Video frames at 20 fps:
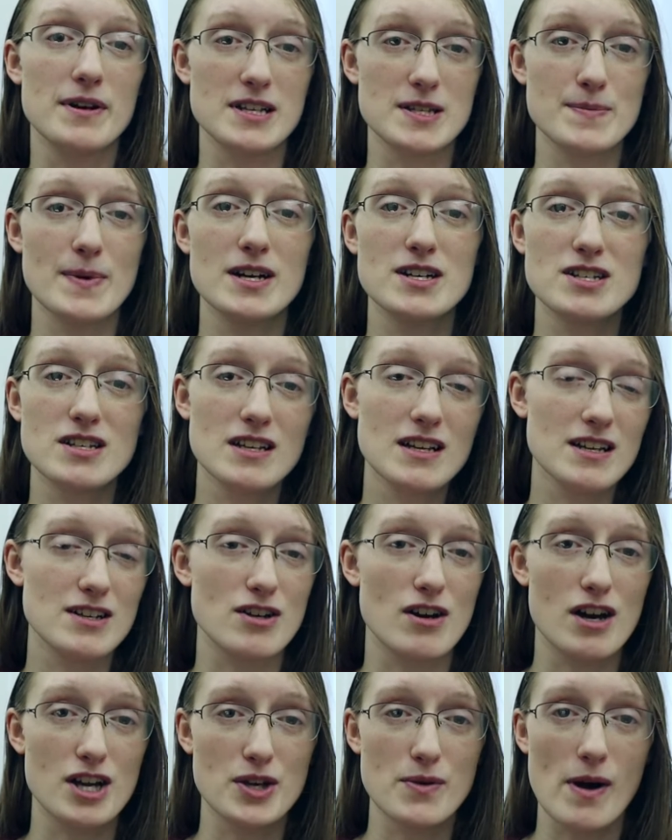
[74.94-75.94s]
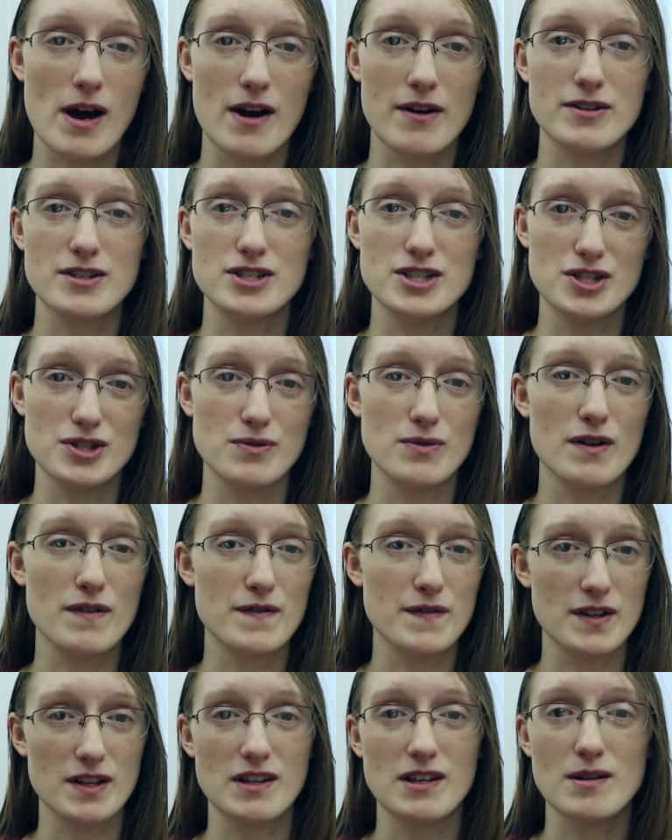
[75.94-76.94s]
but especially it taught you how to do
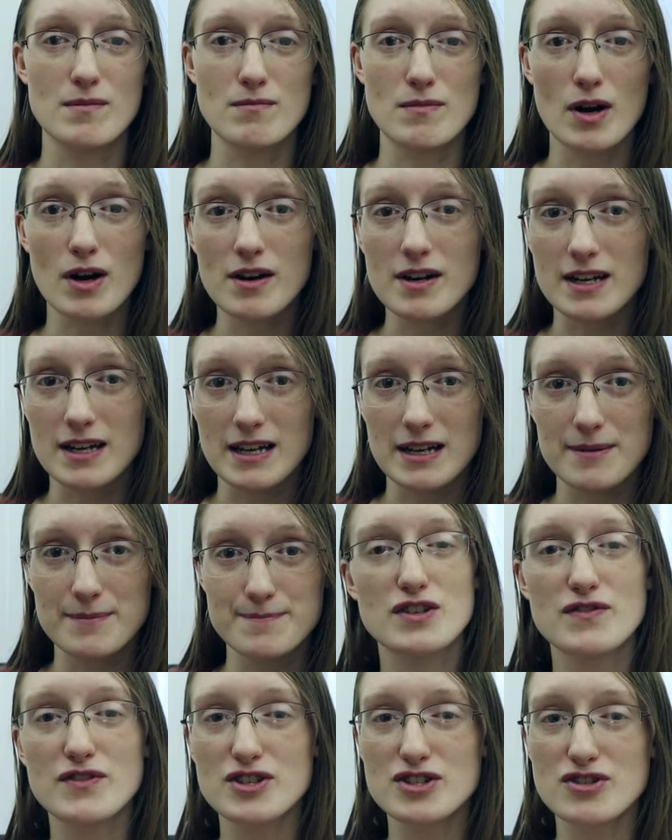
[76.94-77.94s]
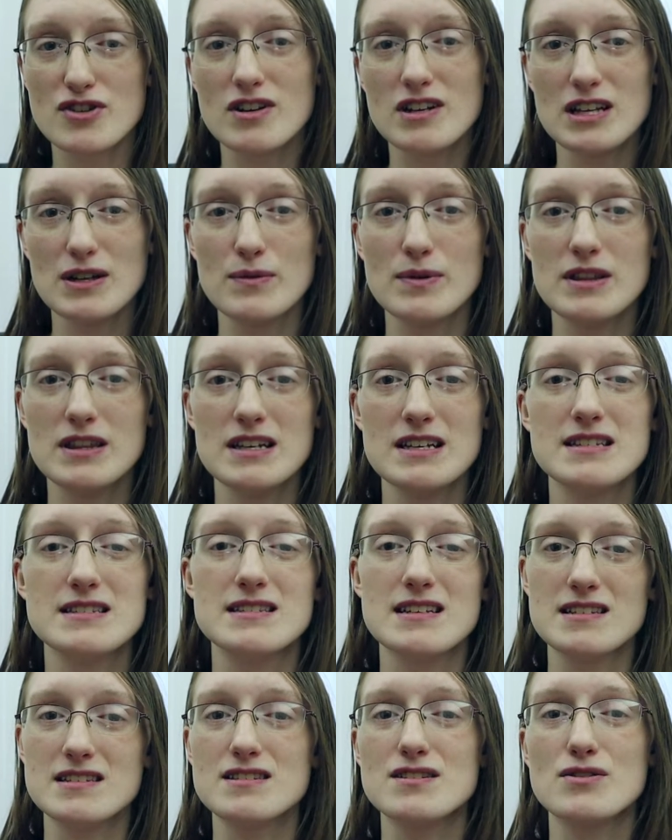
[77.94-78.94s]
affiliate marketing. So if you're struggling with this,
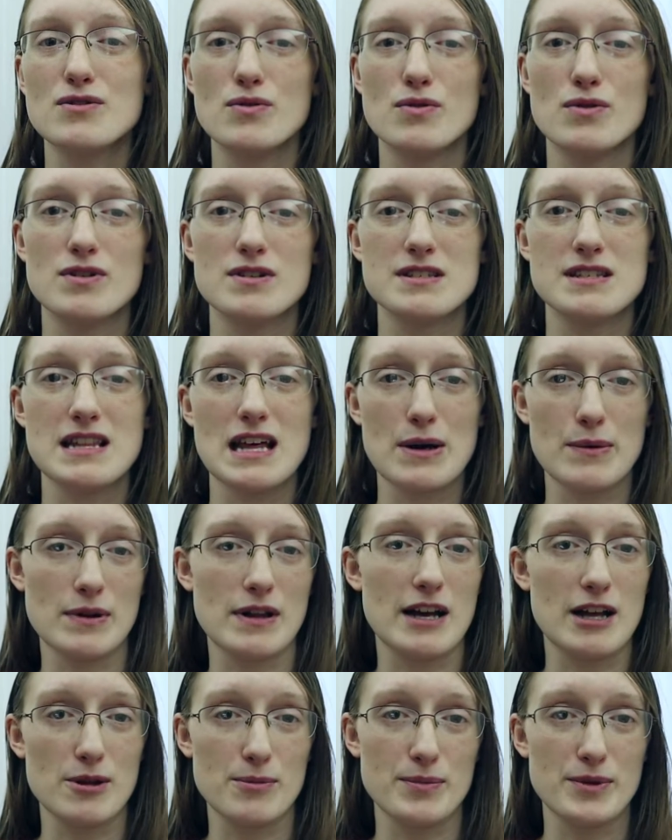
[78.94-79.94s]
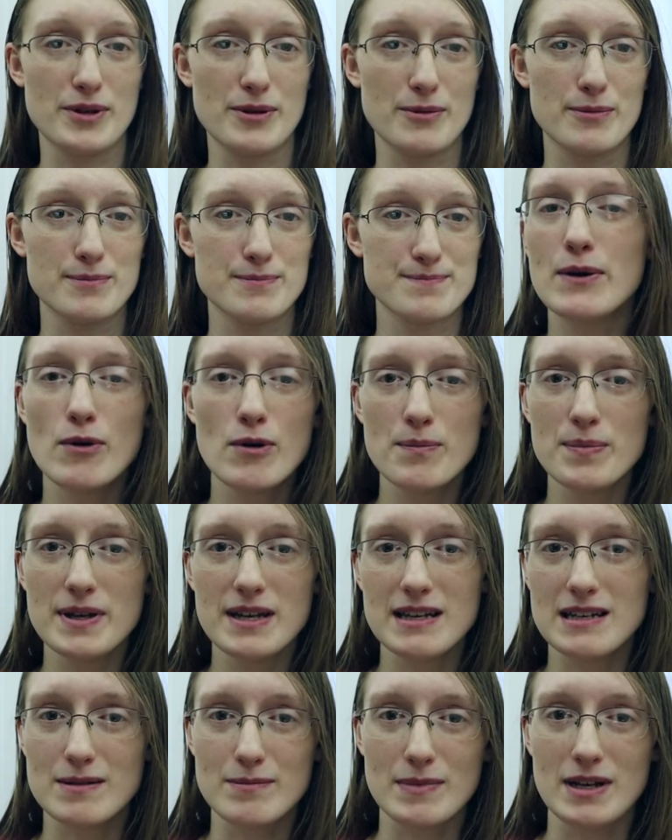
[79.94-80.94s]
this is a course that will help you you. It won't
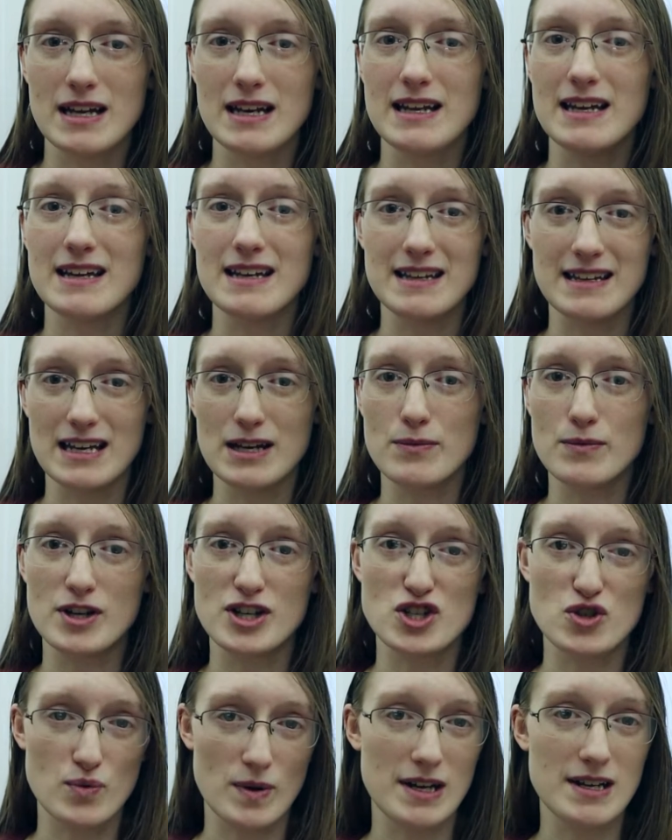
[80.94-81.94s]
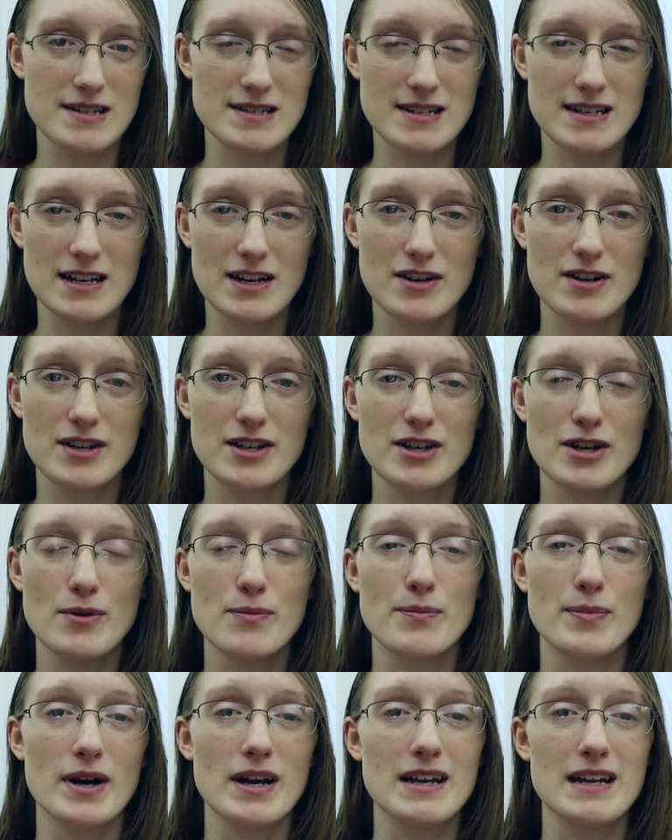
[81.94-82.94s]
be an immediate get rich quick scenario,
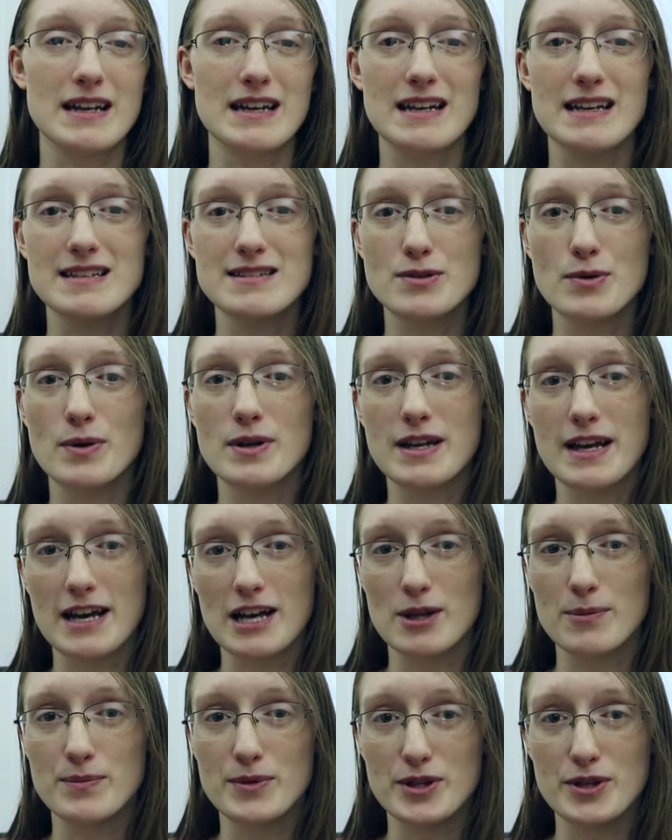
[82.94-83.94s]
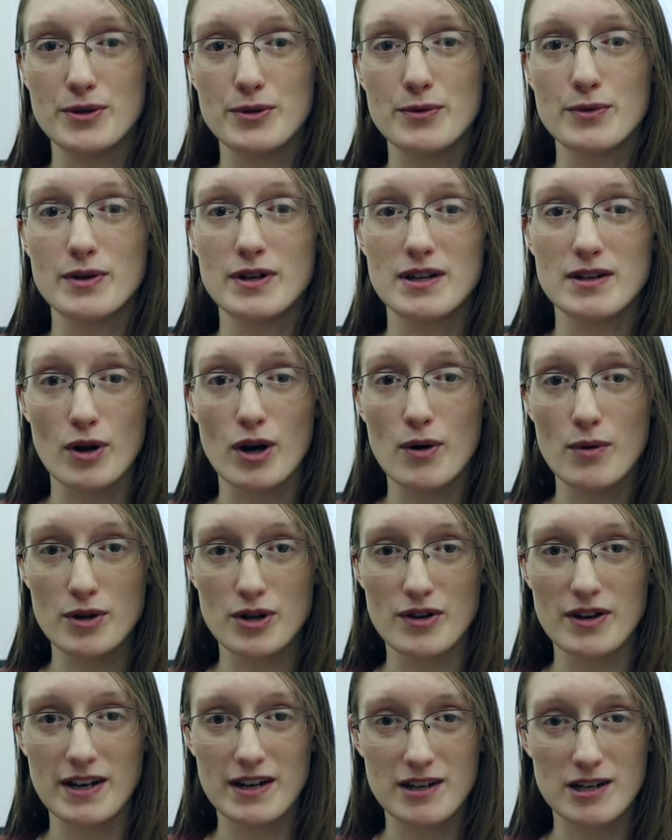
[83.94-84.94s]
but it is going to help you grow
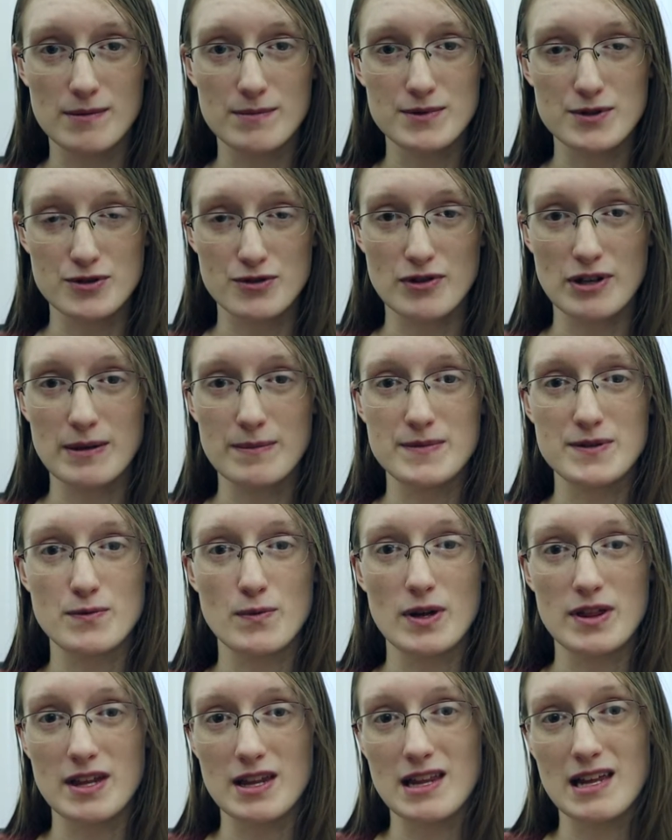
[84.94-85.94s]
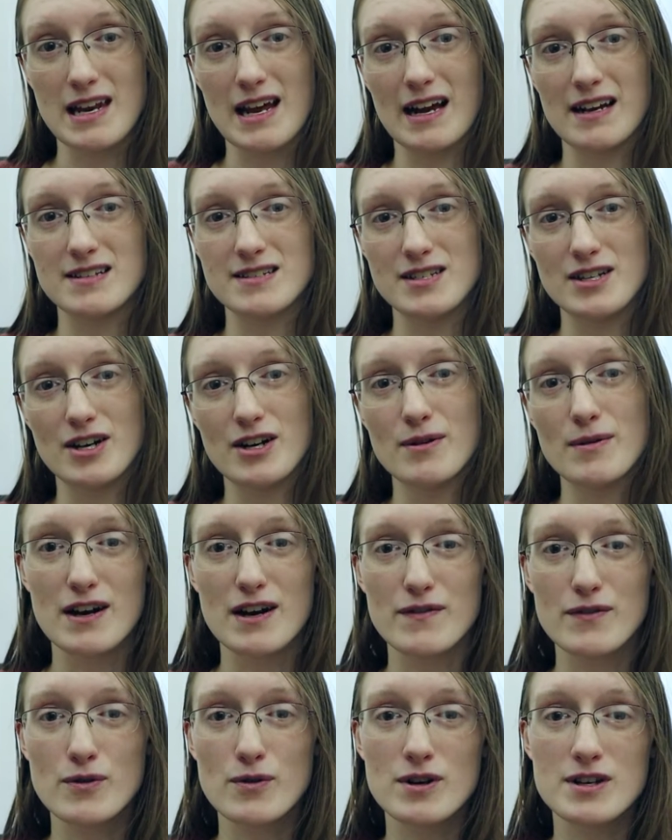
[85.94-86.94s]
your income streams within the next year. And
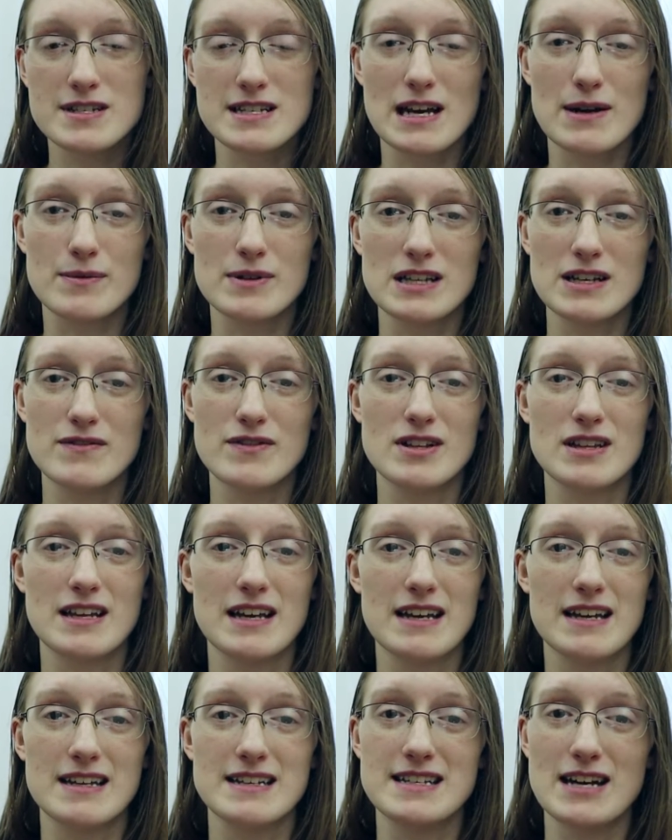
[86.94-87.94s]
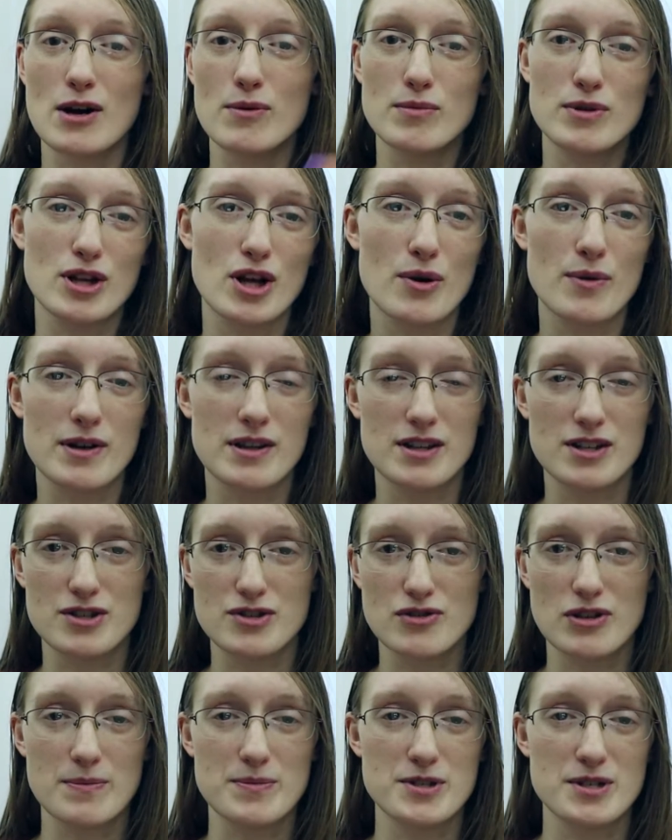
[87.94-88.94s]
of course, I will leave a link down below in the
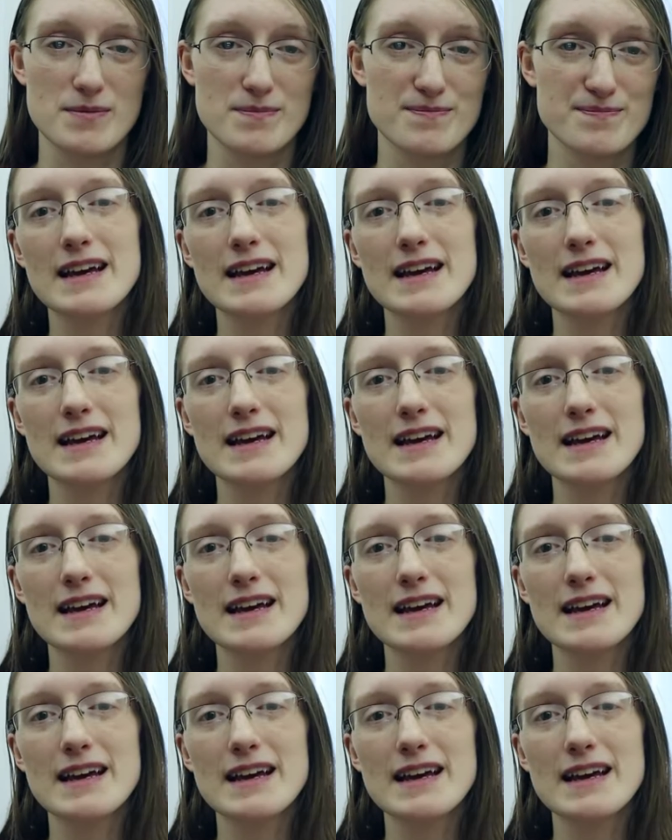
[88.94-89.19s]
description.